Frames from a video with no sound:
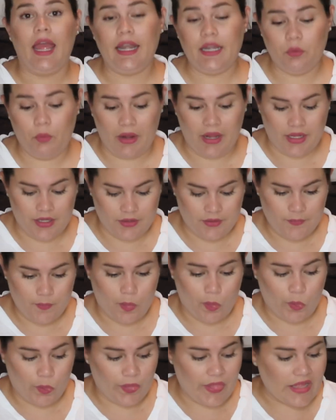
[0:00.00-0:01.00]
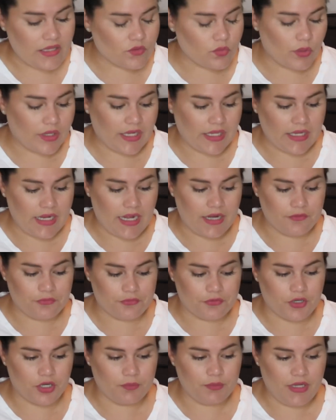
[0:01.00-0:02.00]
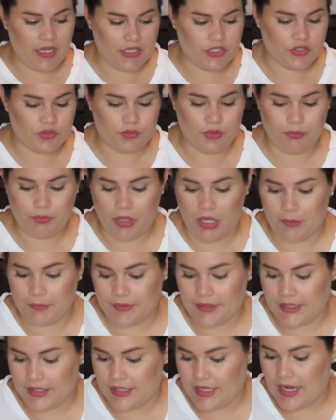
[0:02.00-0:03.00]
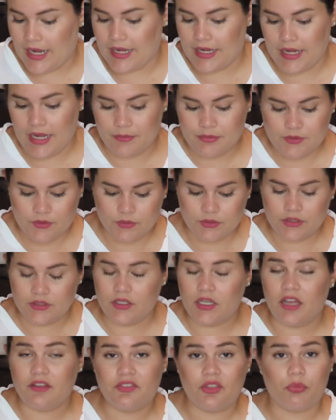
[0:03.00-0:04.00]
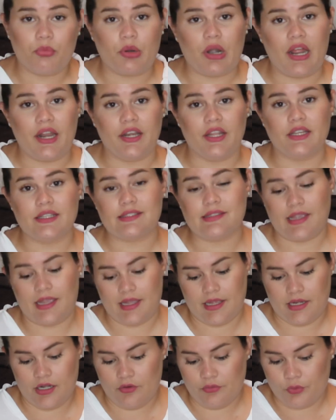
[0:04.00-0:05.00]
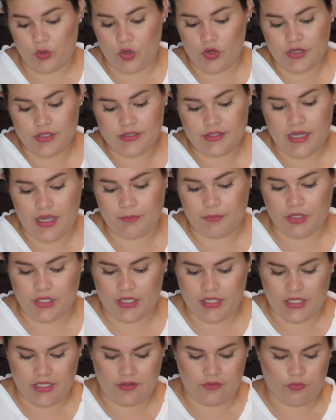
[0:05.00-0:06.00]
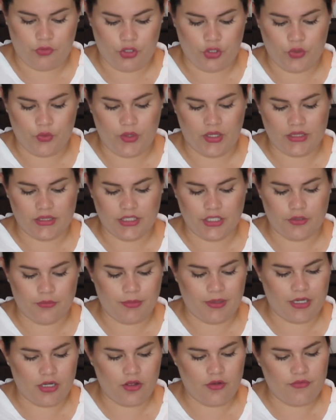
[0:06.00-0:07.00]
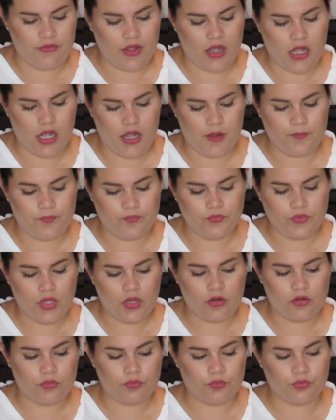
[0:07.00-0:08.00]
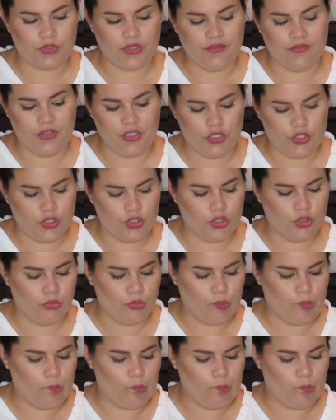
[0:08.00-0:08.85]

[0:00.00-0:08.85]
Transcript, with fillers: Anyway, that's what I got from Nature Republic. I absolutely love the products and of course I'm gonna give you a little bit of a review